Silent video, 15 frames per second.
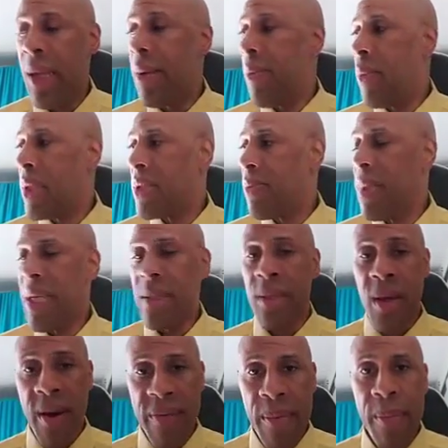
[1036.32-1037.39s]
which means
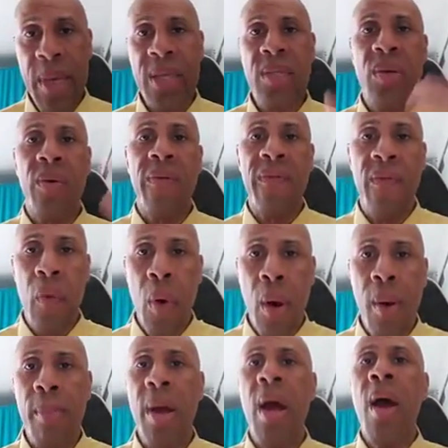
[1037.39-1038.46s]
governmental
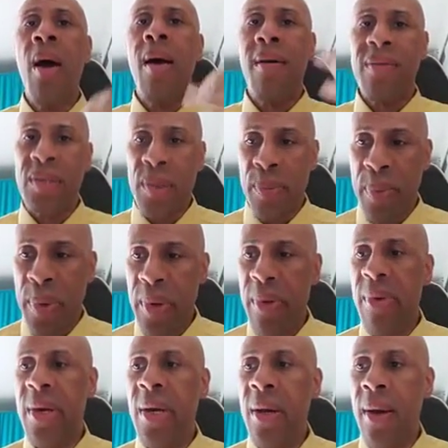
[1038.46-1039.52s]
form of
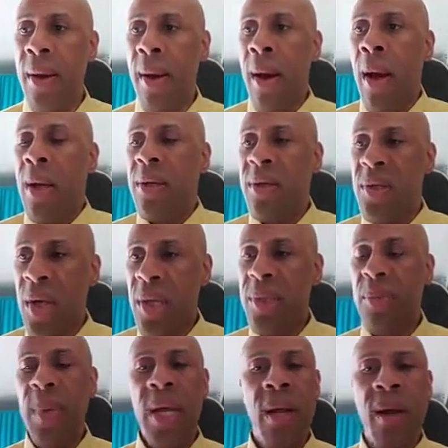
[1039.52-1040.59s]
superior
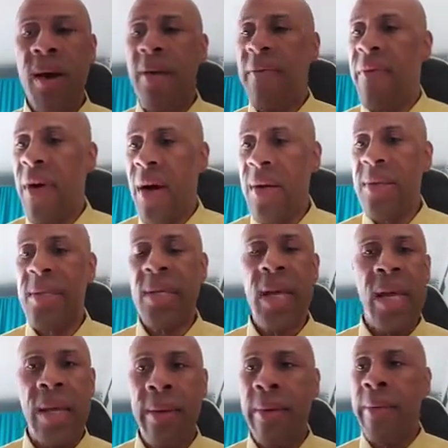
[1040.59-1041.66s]
judgment of us,
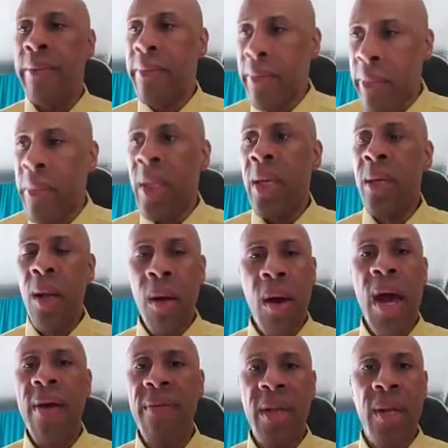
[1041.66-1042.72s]
and, you know,
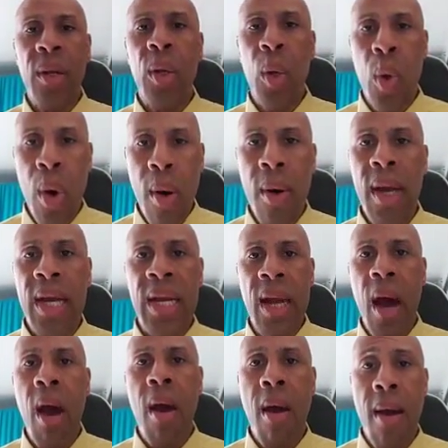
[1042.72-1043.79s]
having the law in
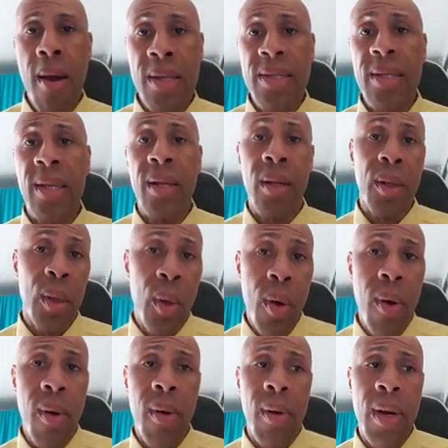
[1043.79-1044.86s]
our hearts and the
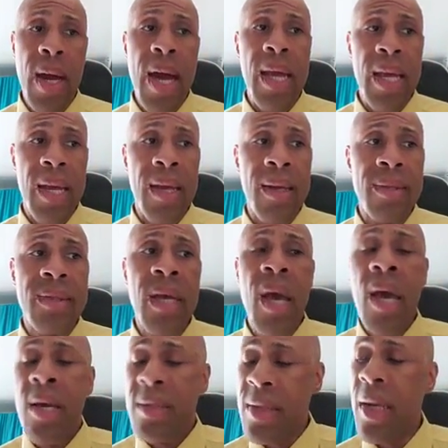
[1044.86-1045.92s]
law on our hands
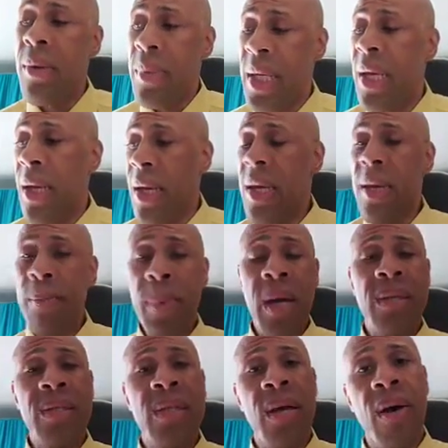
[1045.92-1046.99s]
so that we can keep
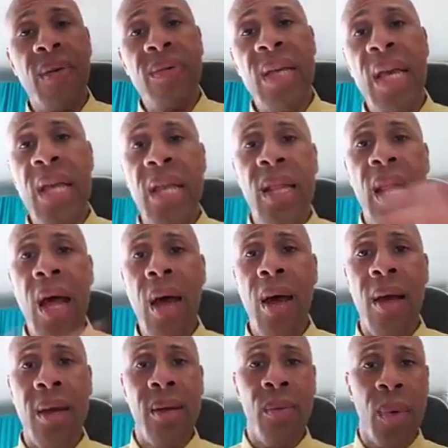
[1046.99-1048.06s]
ourselves in
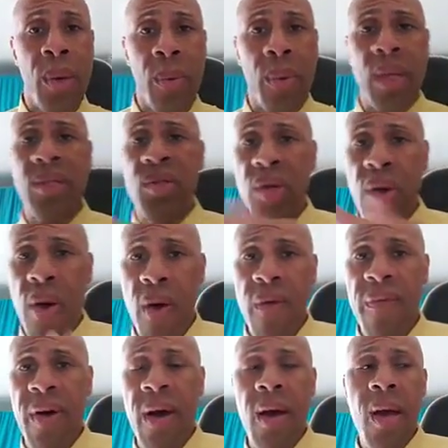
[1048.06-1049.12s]
line with what
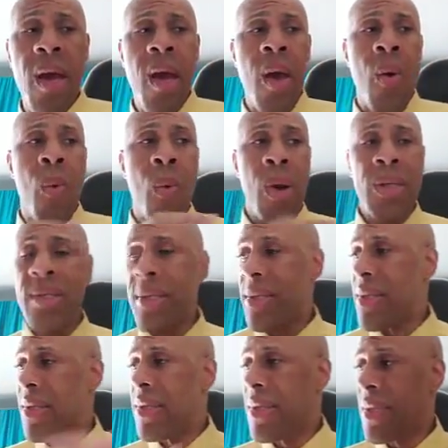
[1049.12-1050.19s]
Jehovah wants
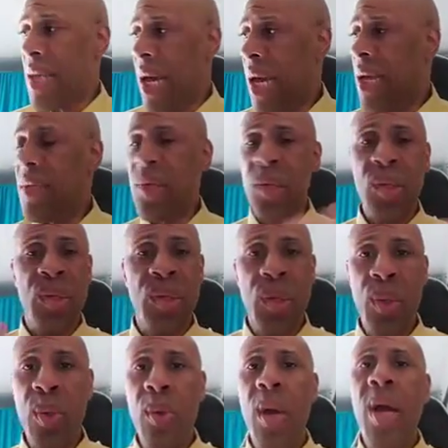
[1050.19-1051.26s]
us to say, to
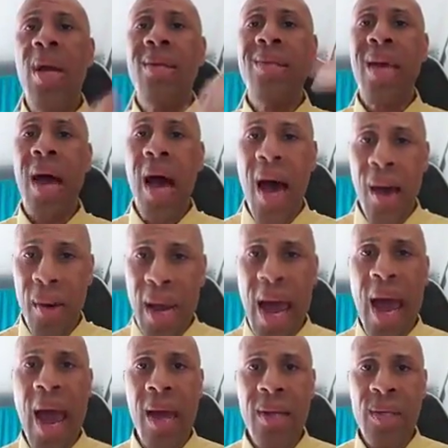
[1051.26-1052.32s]
do, to how to
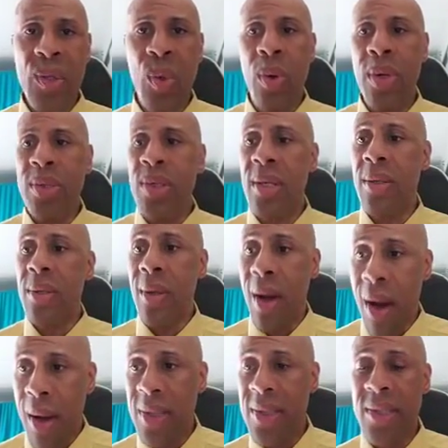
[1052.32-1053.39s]
act towards
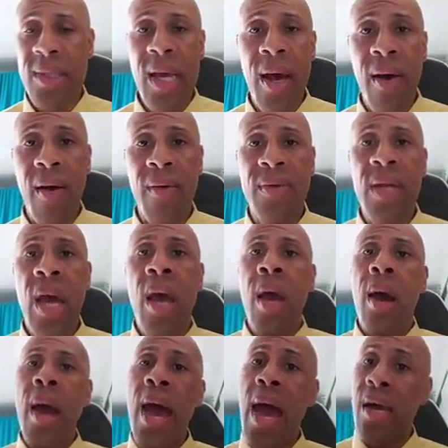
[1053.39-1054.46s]
ourselves,
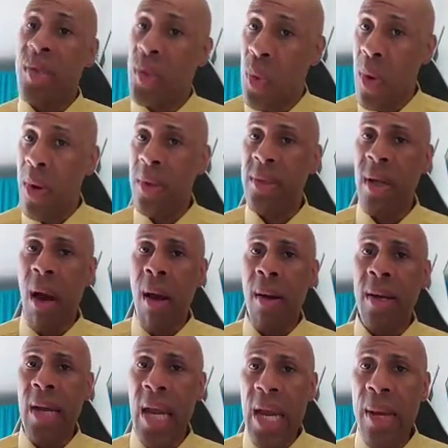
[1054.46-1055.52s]
act towards our
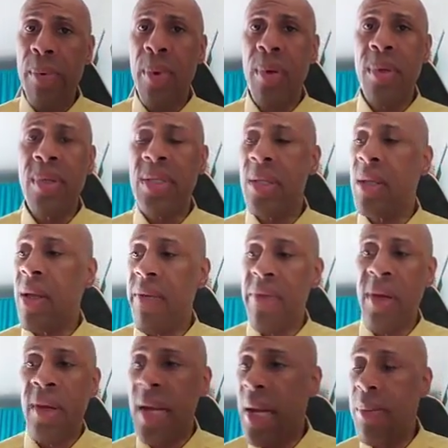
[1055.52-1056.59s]
neighbors, love
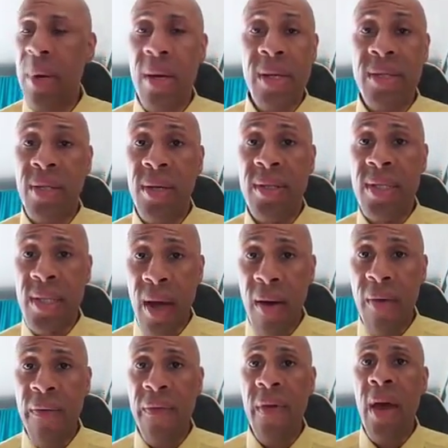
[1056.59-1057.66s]
your neighbor as
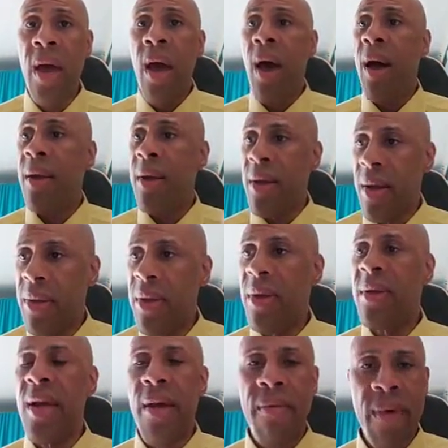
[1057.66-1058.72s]
yourself, another
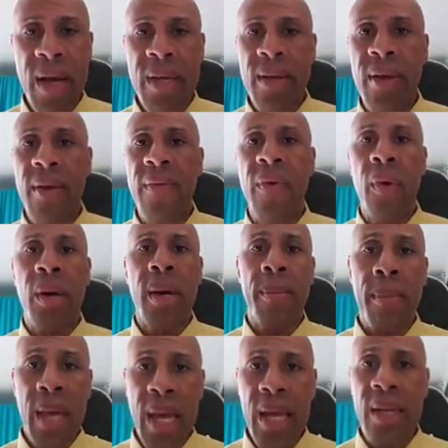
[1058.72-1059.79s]
directive or
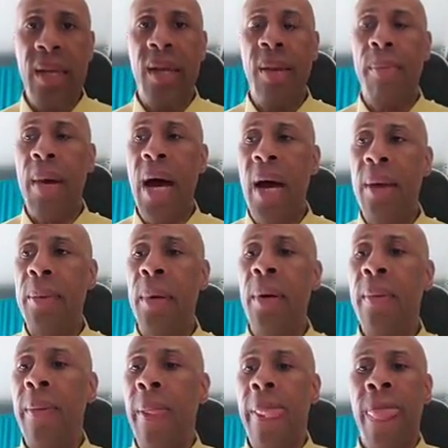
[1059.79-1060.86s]
command in the Bible.
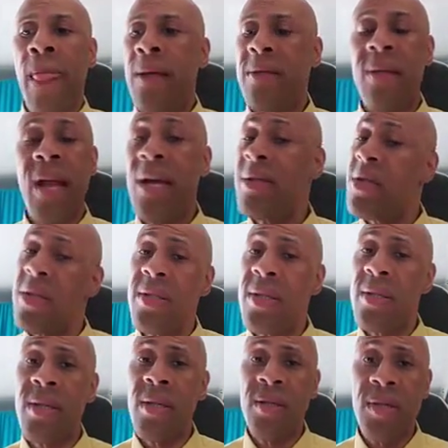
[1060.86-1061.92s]
It's not just a
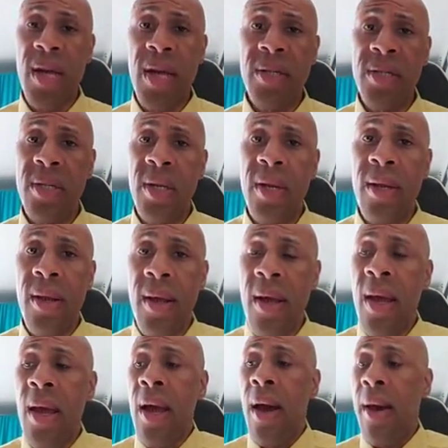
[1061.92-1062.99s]
suggestion.
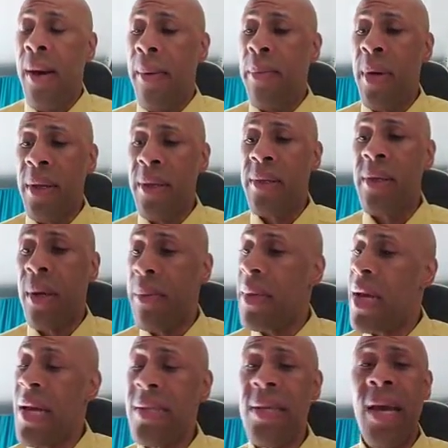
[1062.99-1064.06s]
Brother told me
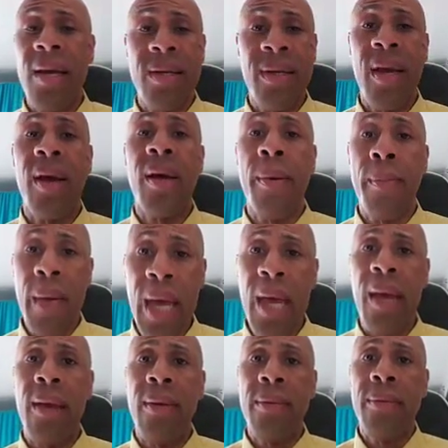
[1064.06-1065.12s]
that's actually a
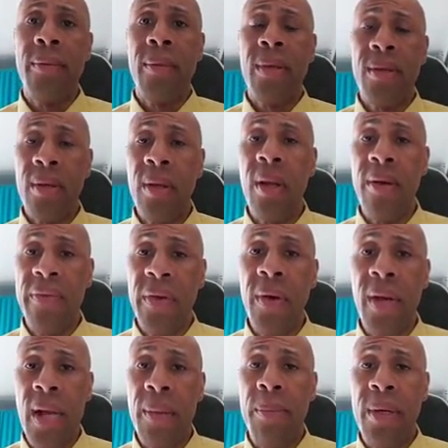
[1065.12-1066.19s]
command, to love your
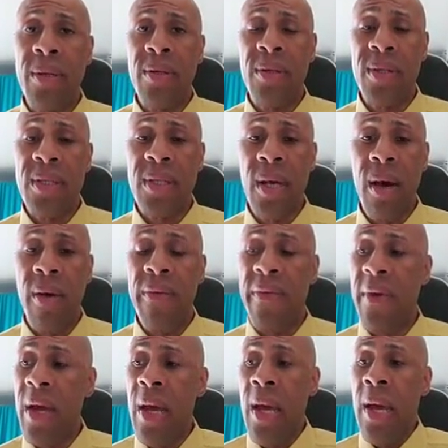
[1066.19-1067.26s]
neighbor as yourself.
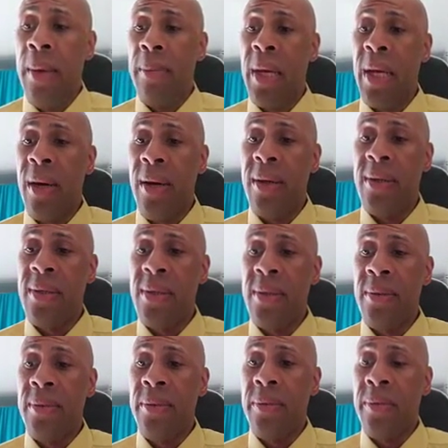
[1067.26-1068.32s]
Because
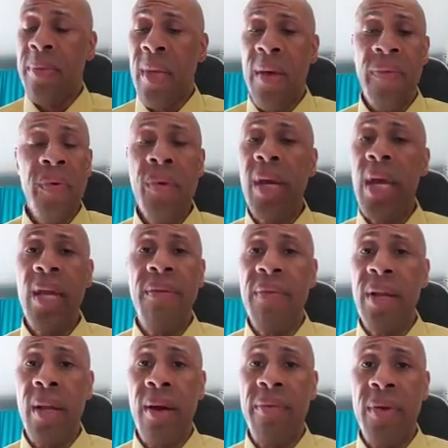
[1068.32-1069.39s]
if you can't
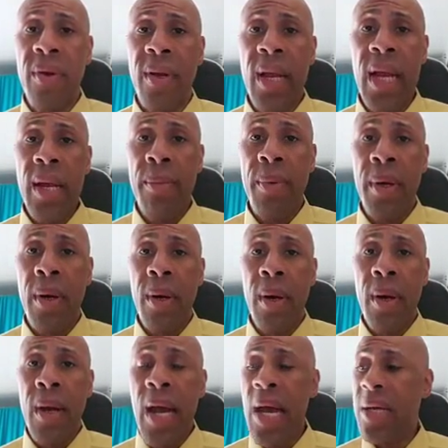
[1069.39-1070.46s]
even love your neighbor
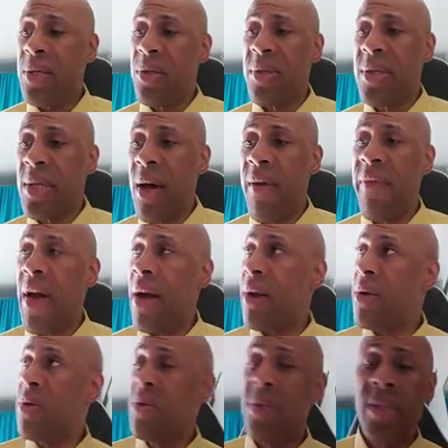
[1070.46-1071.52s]
as yourself, how
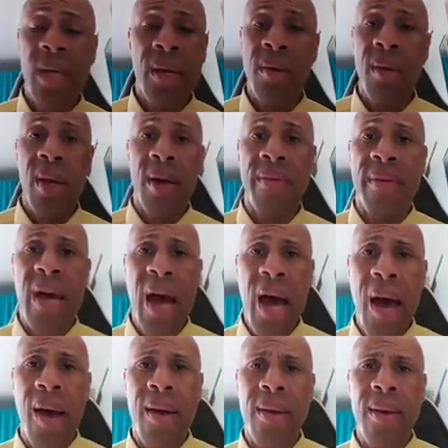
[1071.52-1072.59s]
can you say you love
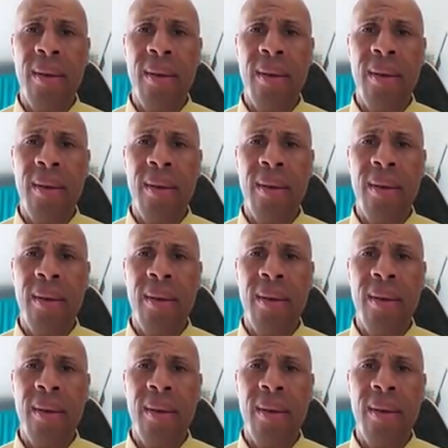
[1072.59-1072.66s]
God?